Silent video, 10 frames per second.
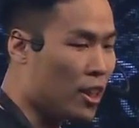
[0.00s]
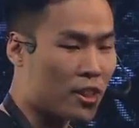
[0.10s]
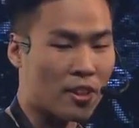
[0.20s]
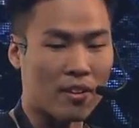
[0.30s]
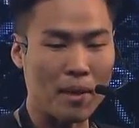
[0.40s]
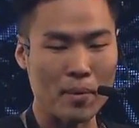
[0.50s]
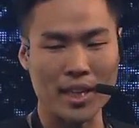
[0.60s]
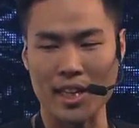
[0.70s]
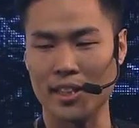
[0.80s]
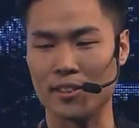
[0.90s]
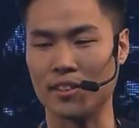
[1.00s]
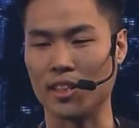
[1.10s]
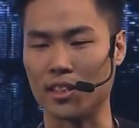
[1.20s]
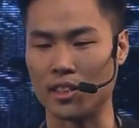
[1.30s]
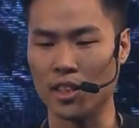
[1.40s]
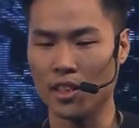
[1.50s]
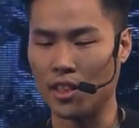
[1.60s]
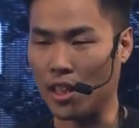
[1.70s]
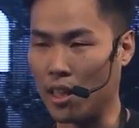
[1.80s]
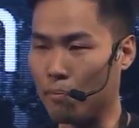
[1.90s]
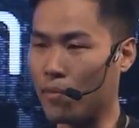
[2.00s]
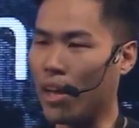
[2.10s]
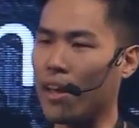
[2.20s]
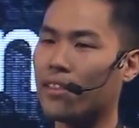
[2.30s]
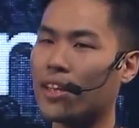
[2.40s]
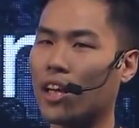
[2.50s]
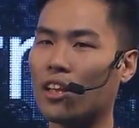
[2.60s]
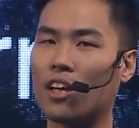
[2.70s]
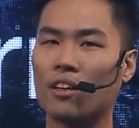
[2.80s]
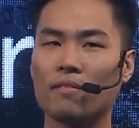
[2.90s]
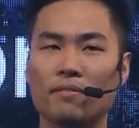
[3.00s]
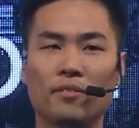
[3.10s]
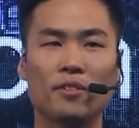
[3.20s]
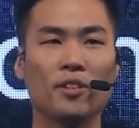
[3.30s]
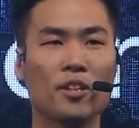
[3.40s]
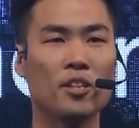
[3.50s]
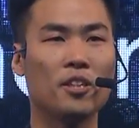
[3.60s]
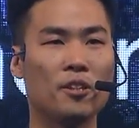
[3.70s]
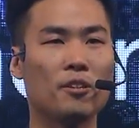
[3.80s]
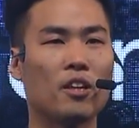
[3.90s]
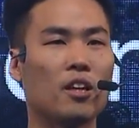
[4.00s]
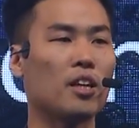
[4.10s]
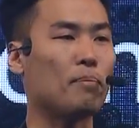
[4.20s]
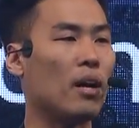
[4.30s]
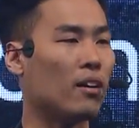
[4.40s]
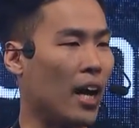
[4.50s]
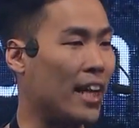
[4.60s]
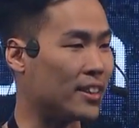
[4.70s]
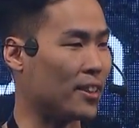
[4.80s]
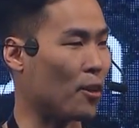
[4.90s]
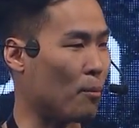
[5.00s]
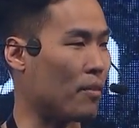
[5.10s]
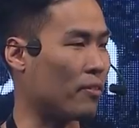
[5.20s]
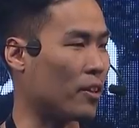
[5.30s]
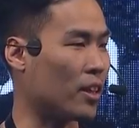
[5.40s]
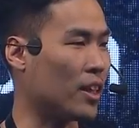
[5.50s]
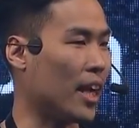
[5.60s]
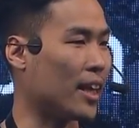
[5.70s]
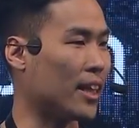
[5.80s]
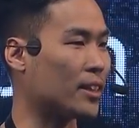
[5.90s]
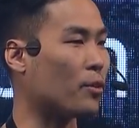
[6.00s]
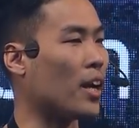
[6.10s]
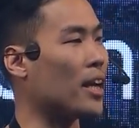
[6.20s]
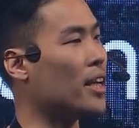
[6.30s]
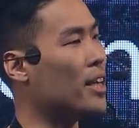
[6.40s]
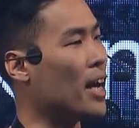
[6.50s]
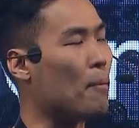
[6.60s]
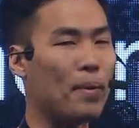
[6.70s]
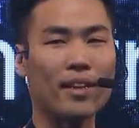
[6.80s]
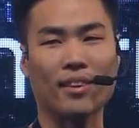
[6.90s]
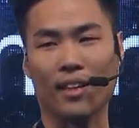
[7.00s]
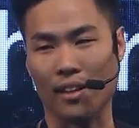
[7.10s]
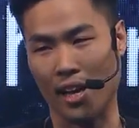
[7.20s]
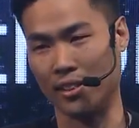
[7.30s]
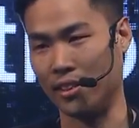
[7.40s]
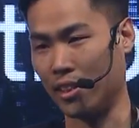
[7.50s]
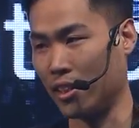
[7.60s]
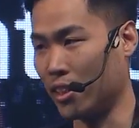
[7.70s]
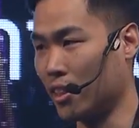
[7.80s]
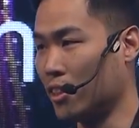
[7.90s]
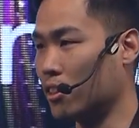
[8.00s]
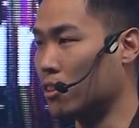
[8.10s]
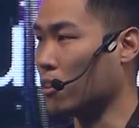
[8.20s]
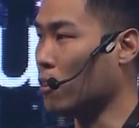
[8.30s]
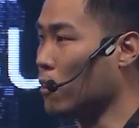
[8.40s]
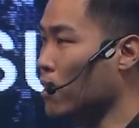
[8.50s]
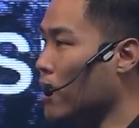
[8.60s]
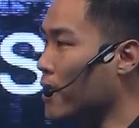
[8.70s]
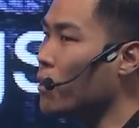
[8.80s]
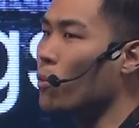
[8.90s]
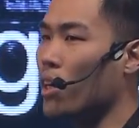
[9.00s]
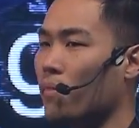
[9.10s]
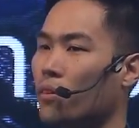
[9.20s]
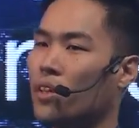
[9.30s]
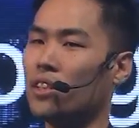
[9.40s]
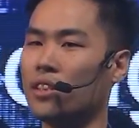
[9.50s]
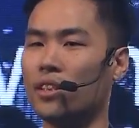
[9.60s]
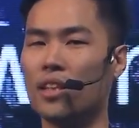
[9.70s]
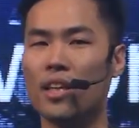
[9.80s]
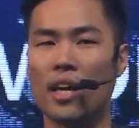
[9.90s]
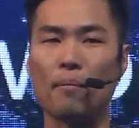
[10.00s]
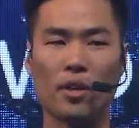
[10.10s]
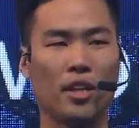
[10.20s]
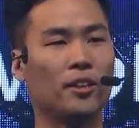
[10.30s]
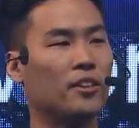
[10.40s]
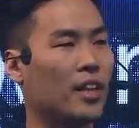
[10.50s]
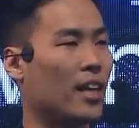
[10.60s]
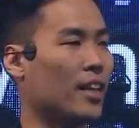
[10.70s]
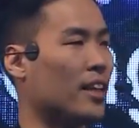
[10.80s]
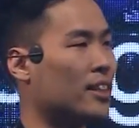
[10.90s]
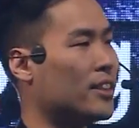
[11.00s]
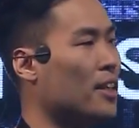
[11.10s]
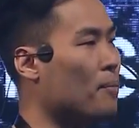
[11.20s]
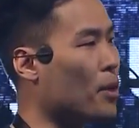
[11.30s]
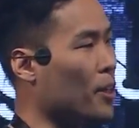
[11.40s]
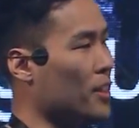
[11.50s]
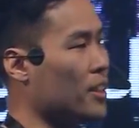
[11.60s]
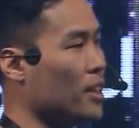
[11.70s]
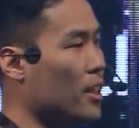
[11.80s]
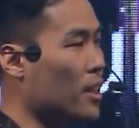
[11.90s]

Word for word: So let me get into this. Um, I think a lot of you heard about I C O before, and it's quite a big thing last year. So I think one of the reasons I'm here today is because